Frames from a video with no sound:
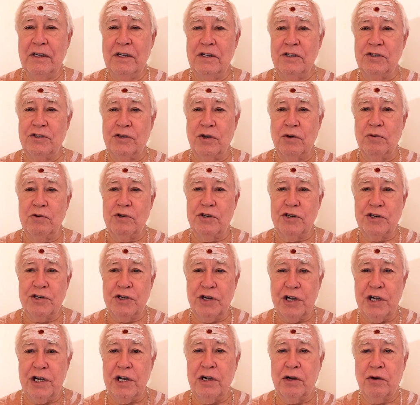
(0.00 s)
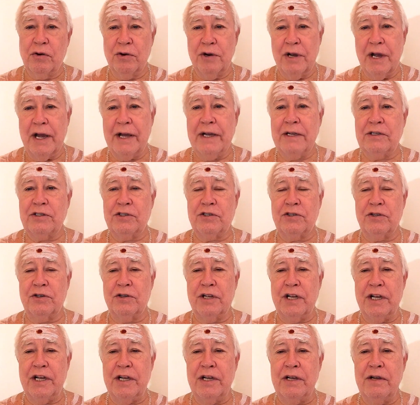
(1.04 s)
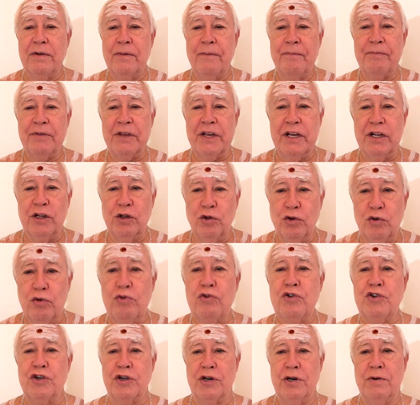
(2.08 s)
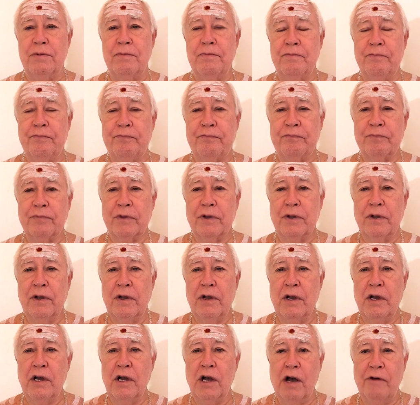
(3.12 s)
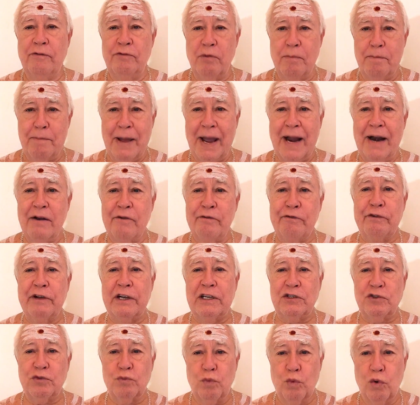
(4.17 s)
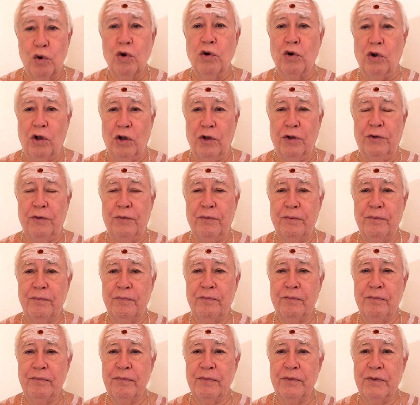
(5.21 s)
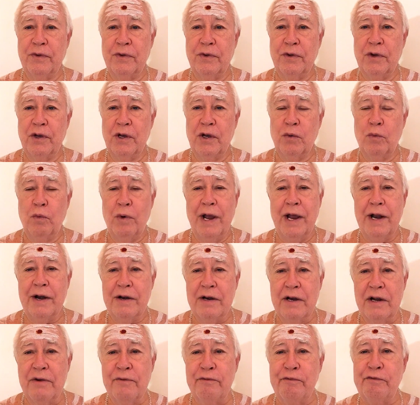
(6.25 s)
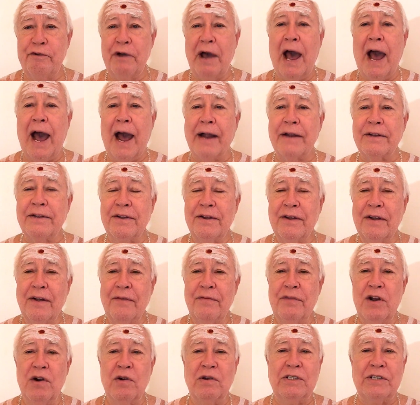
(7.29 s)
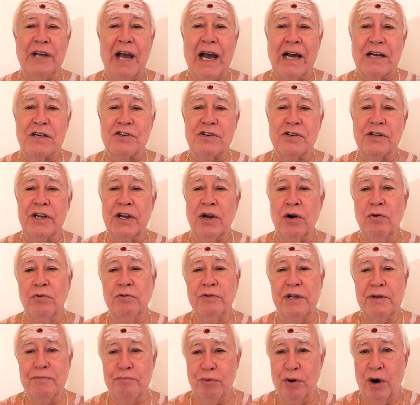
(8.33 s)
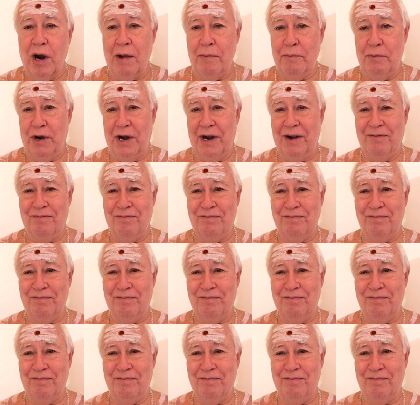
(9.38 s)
So she creates the illusion of a manifest world when, in fact, there is actually only Brahman.